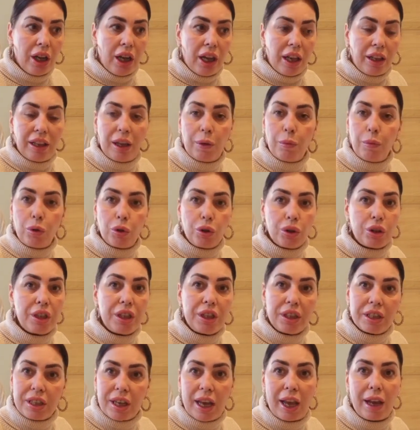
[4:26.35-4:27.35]
and then once
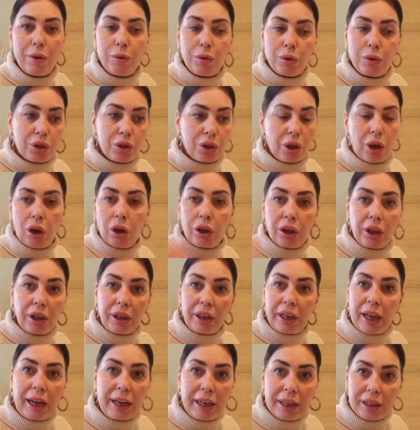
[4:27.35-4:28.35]
it's out I
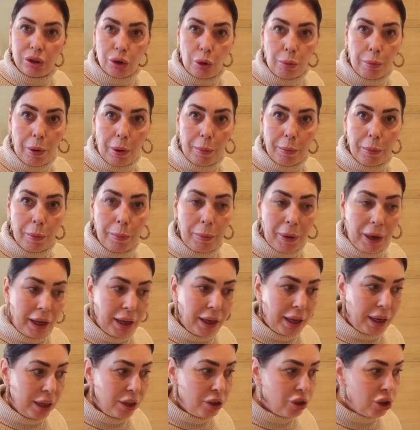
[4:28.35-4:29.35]
can get it up on my
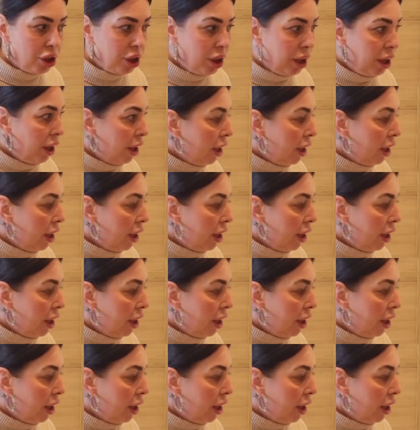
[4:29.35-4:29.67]
page.